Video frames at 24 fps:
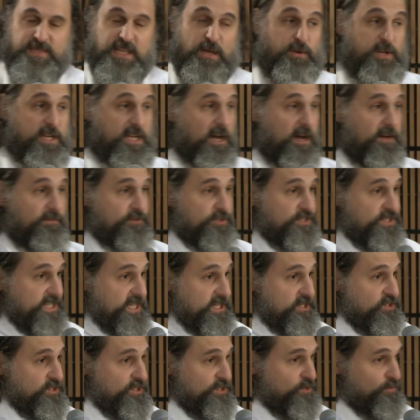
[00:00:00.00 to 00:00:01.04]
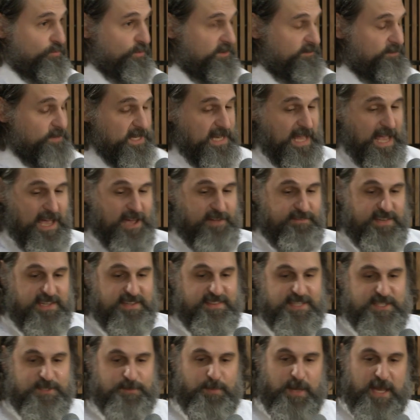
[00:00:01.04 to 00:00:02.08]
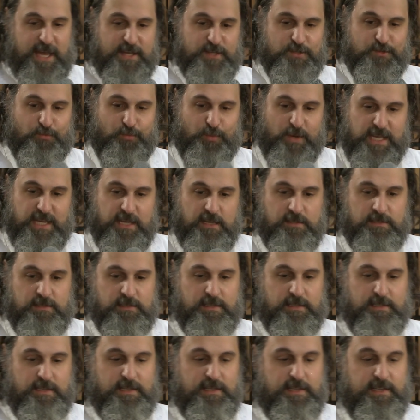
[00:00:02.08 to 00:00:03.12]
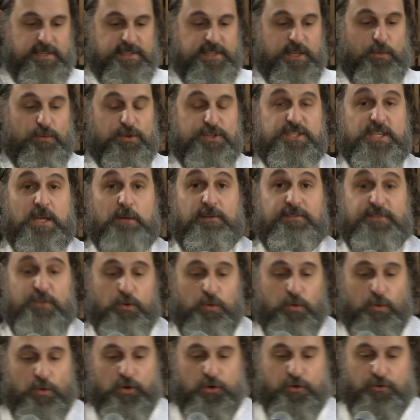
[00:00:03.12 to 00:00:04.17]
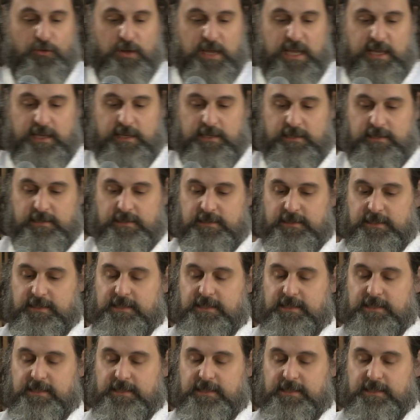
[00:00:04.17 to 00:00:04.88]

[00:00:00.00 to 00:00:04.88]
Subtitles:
Now, in conversations we've been having this past week, there were some of you who agreed,